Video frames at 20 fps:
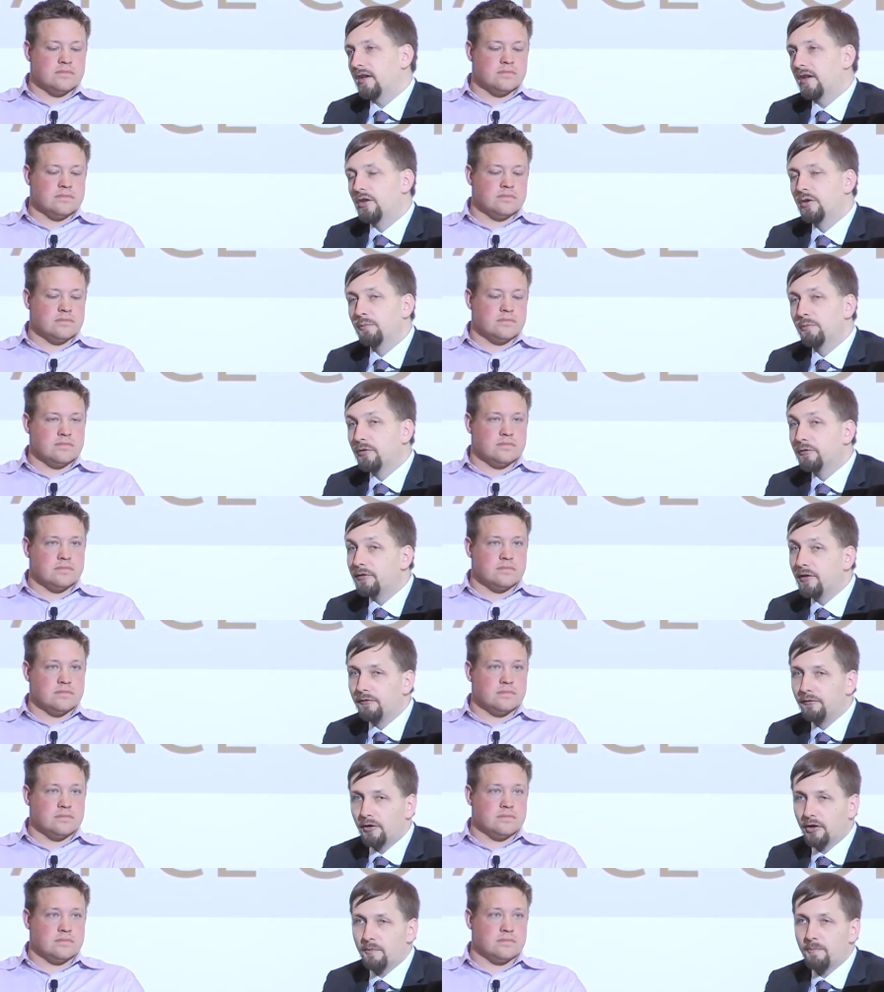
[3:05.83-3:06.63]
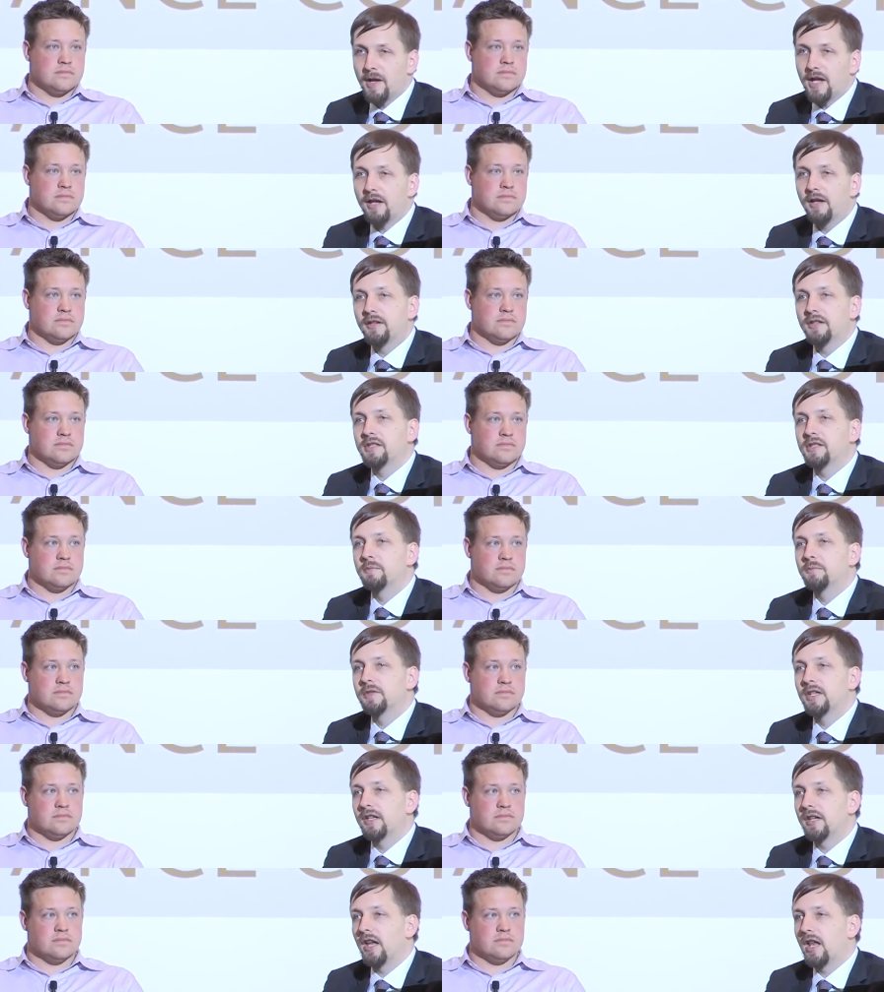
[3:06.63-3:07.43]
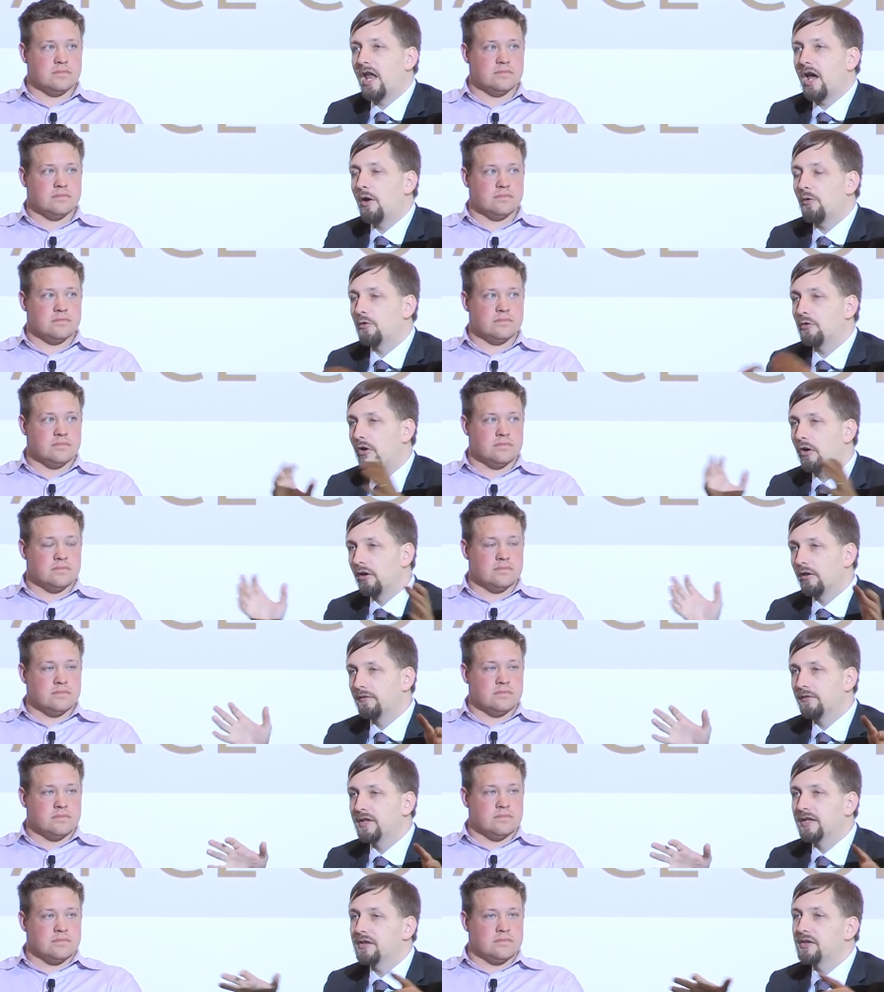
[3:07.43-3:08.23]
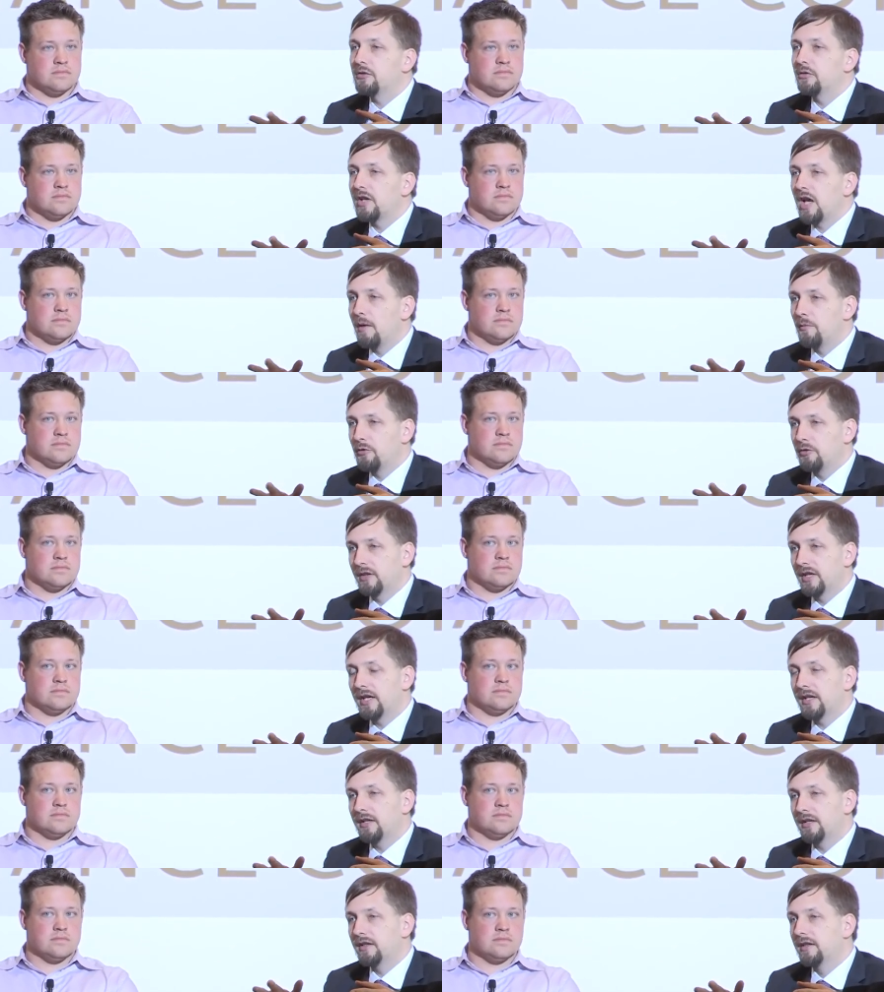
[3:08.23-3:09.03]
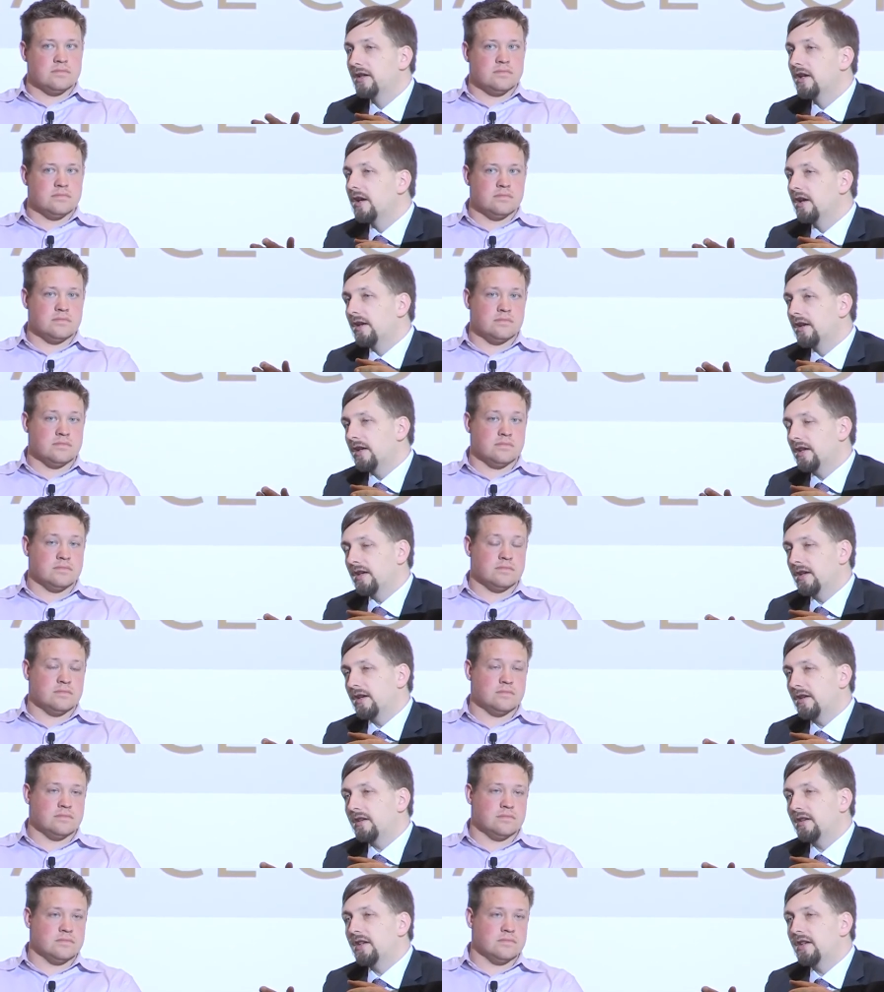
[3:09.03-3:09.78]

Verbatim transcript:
Speaker 1: and the proof of work mechanism that allowed all of this to come together in a,